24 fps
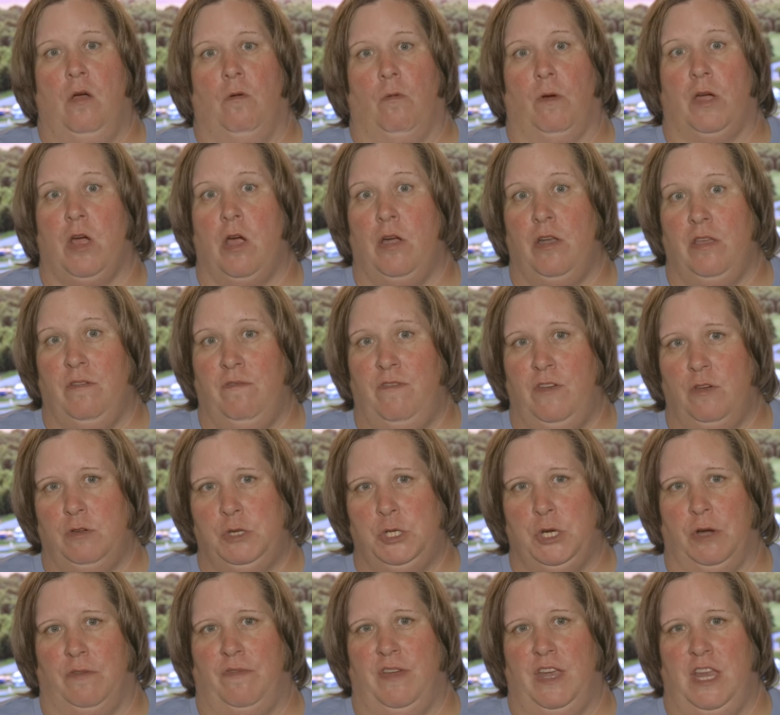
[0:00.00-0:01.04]
Regarding
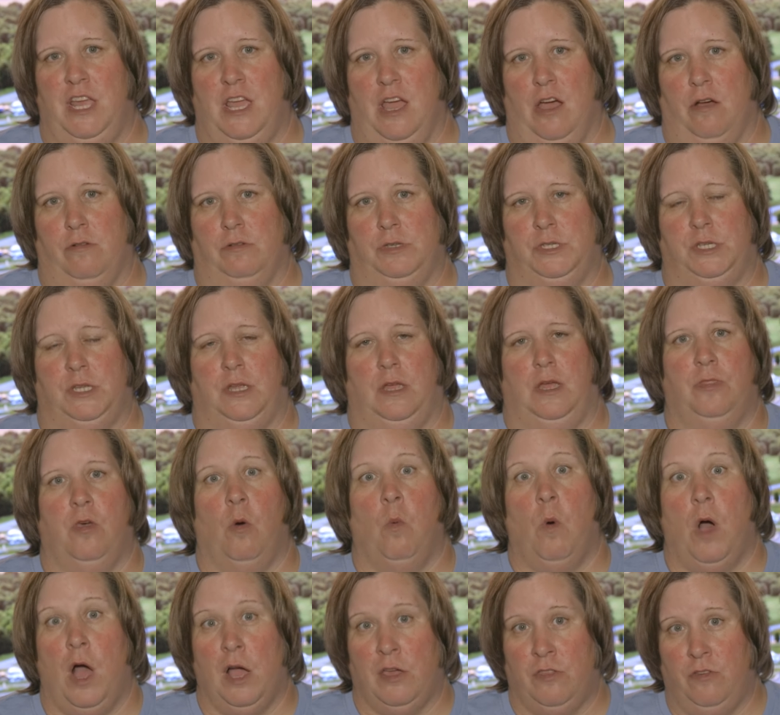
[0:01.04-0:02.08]
future videos,
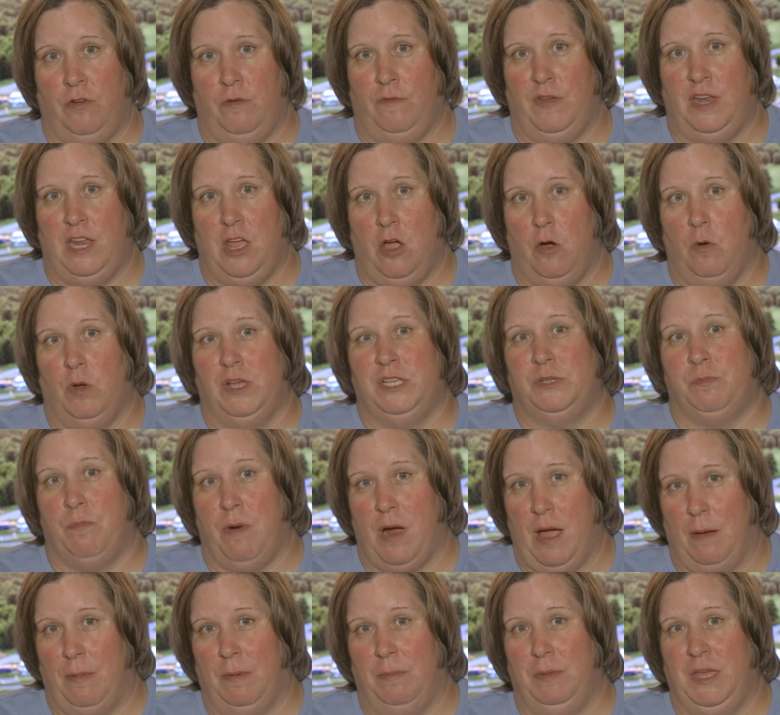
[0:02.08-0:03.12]
the walkthrough video is
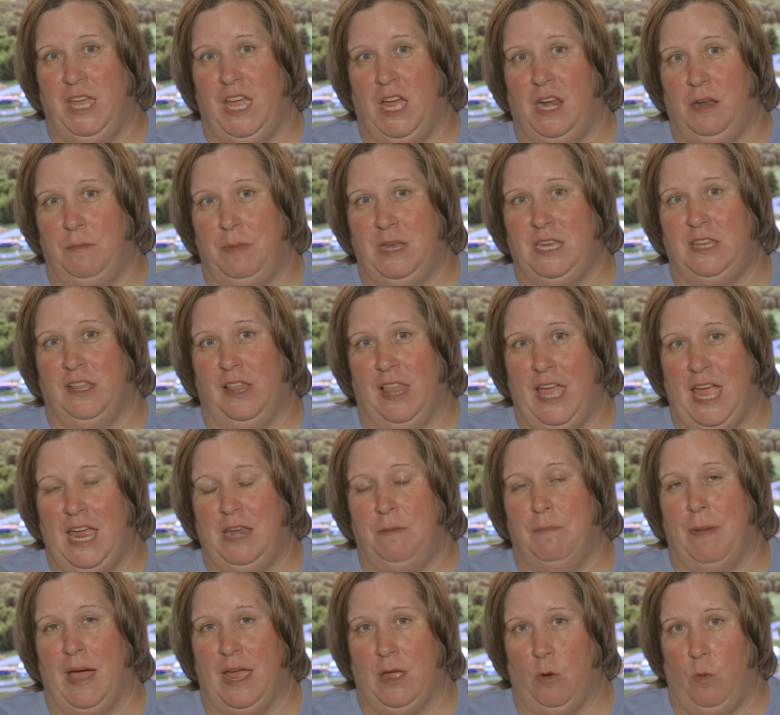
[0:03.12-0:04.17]
probably going to be
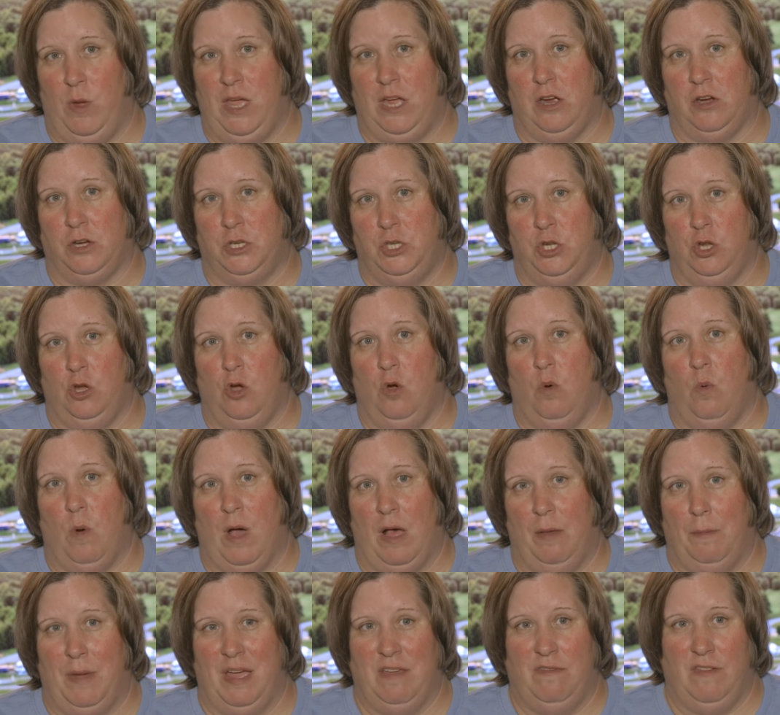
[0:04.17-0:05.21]
delayed by a week or two
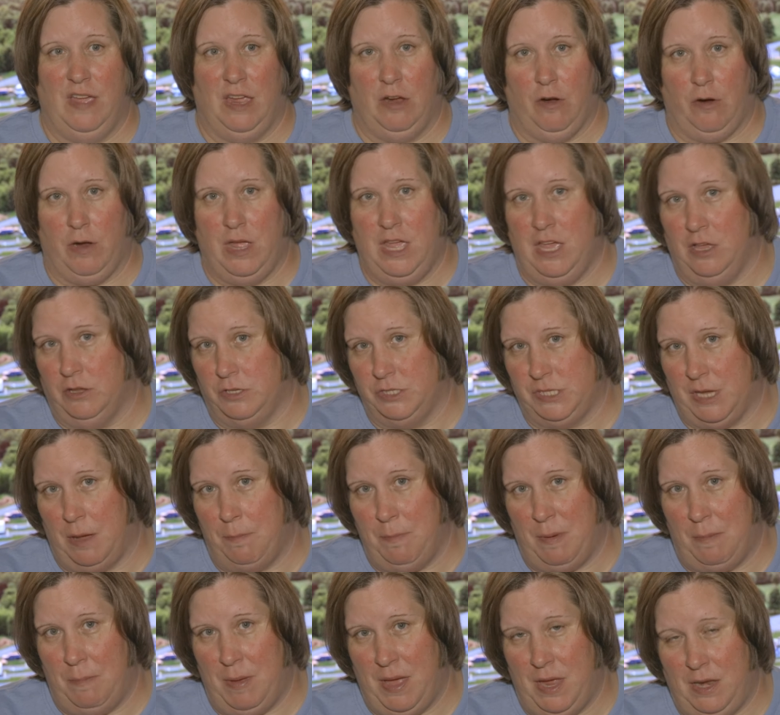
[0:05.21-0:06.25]
while my finger heals
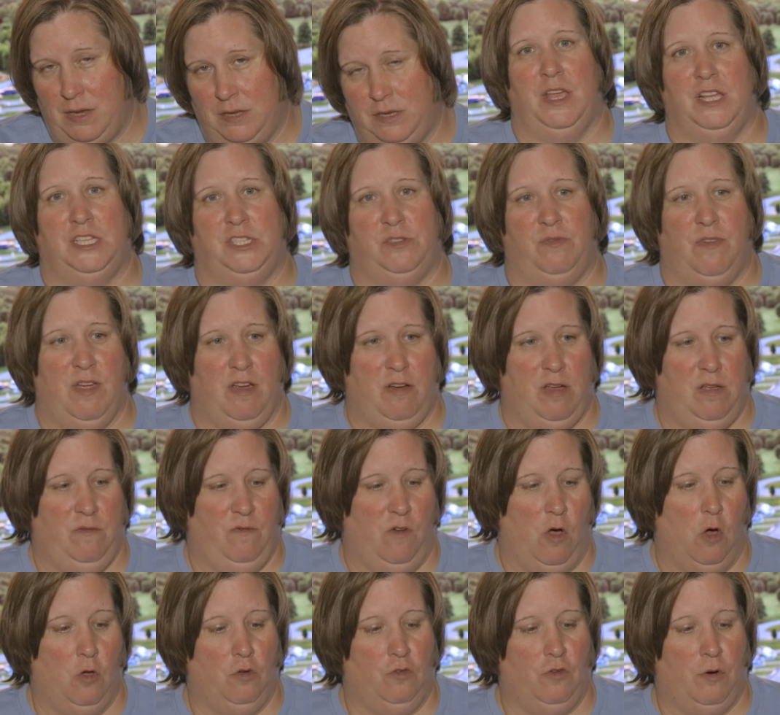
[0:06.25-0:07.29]
up a bit. It's very
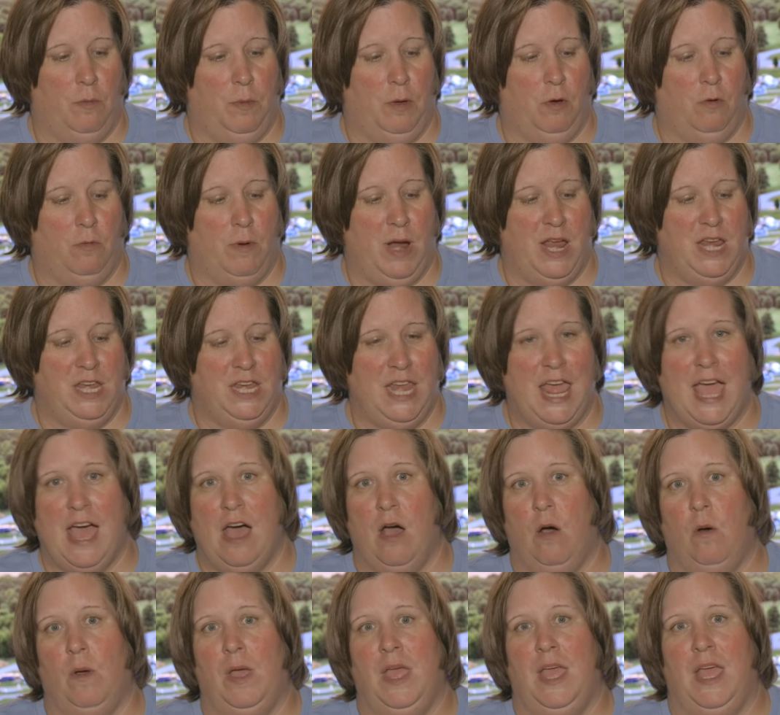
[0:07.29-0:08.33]
vulnerable right
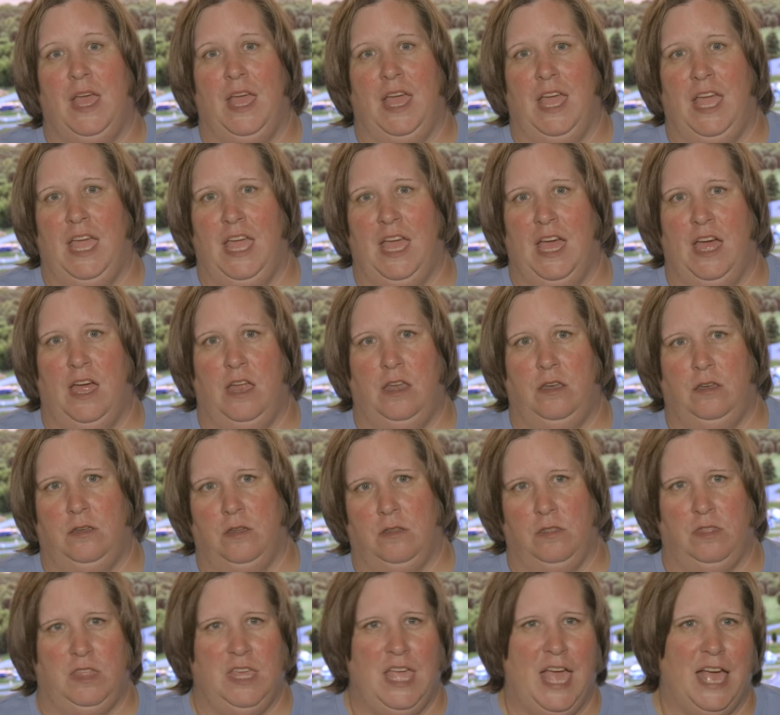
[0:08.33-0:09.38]
now, and
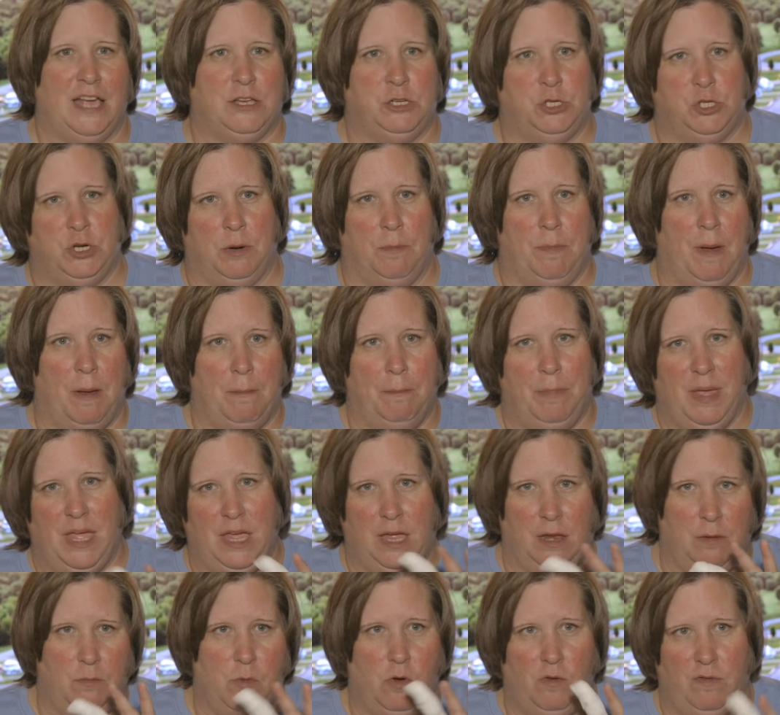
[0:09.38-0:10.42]
the extra
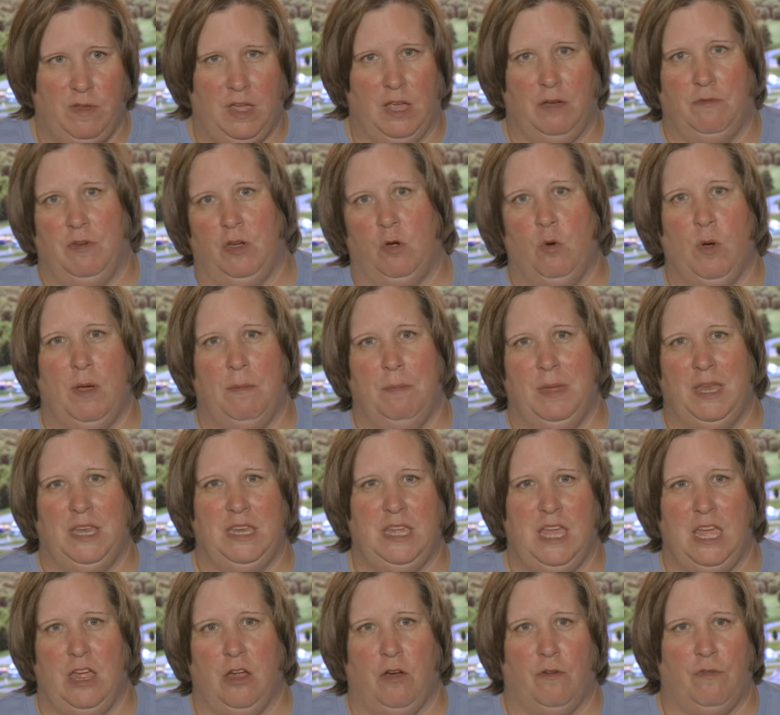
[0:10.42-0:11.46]
bumping and moving of equipment
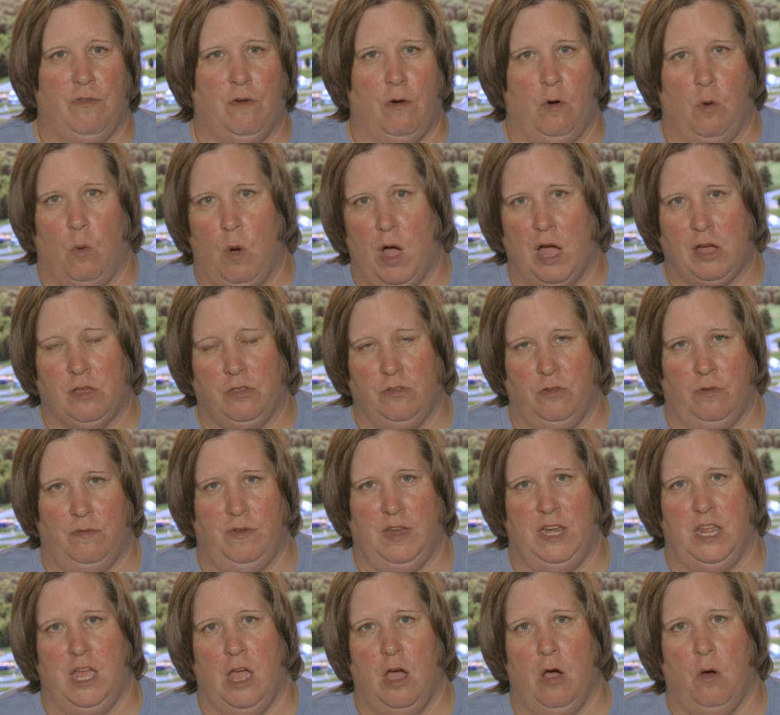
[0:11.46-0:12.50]
and gear for a walkthrough
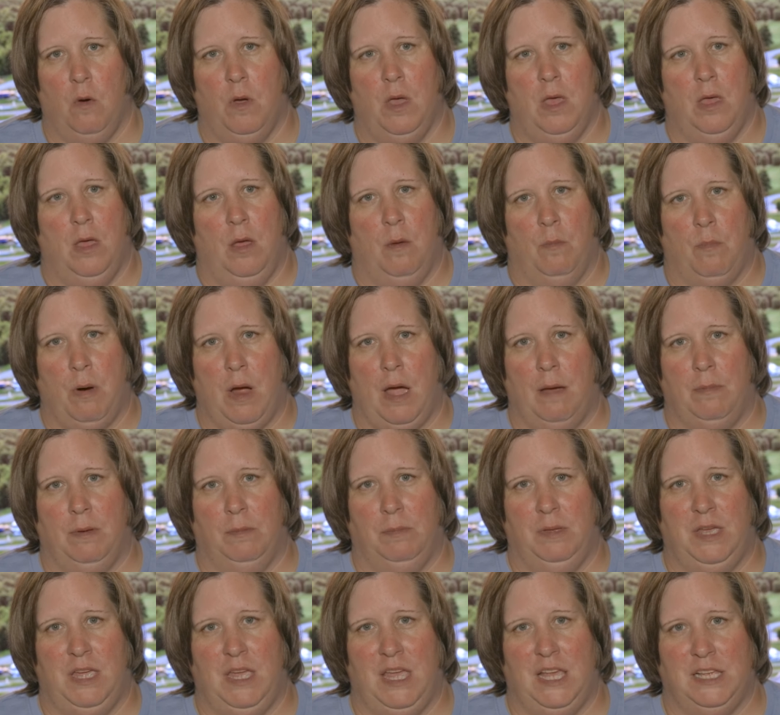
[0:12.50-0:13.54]
video
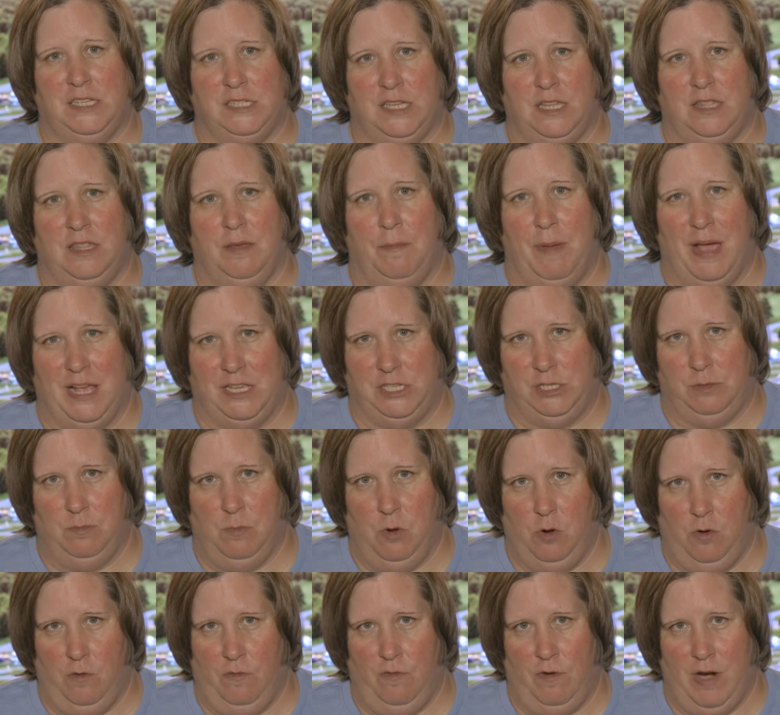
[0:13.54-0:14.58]
probably isn't the best
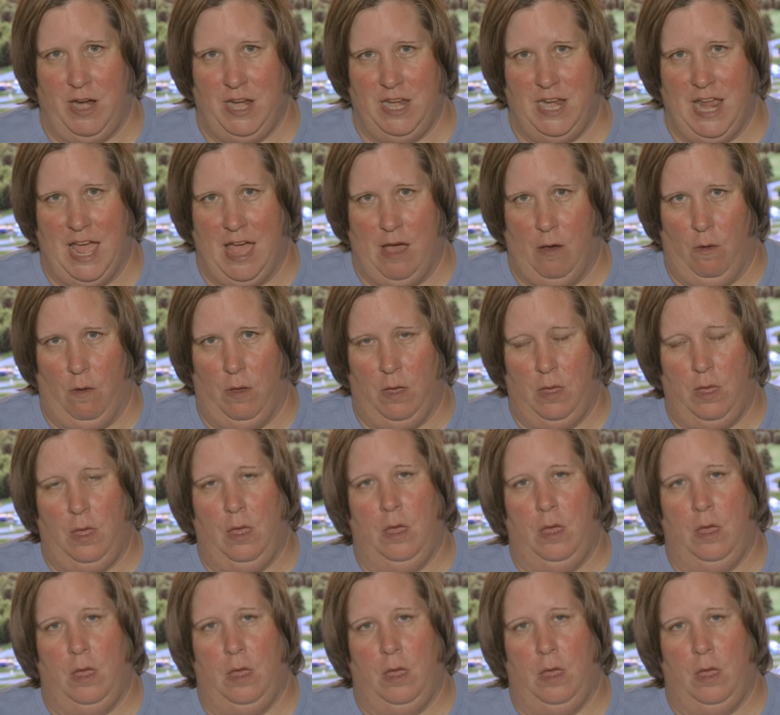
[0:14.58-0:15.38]
move right now.